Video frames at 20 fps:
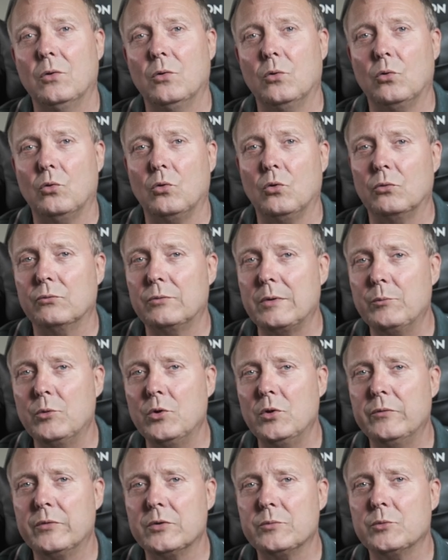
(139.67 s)
or
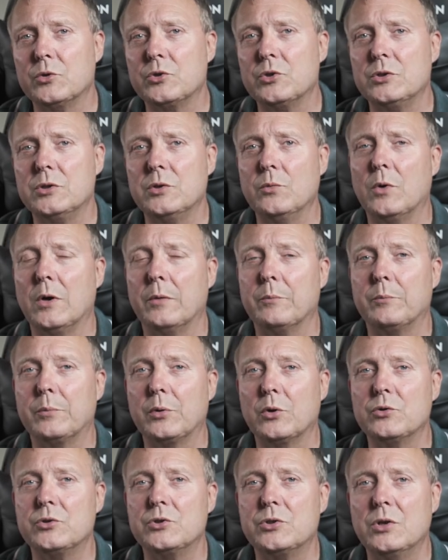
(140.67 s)
remove as much as you want.
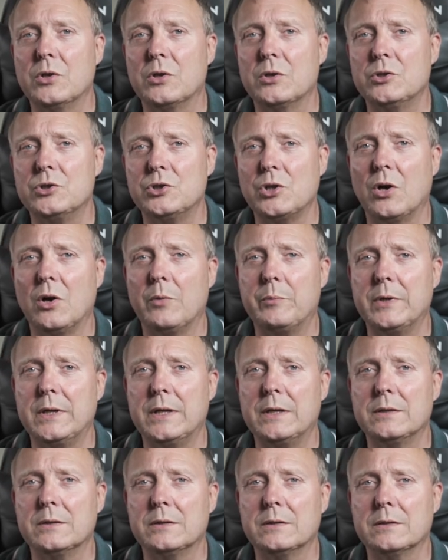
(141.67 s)
Plus you can sharpen
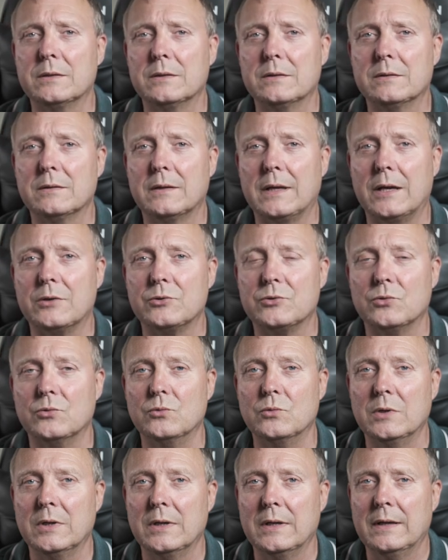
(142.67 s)
it, the
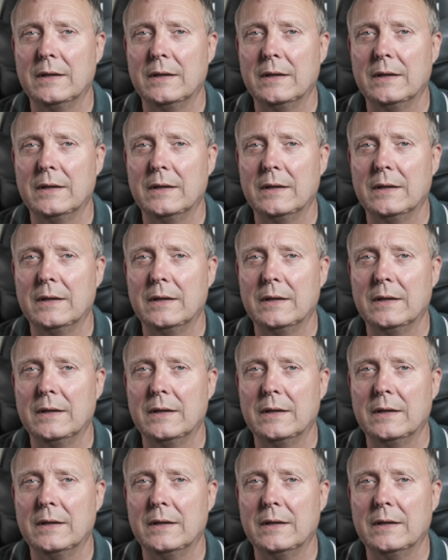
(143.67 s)
actual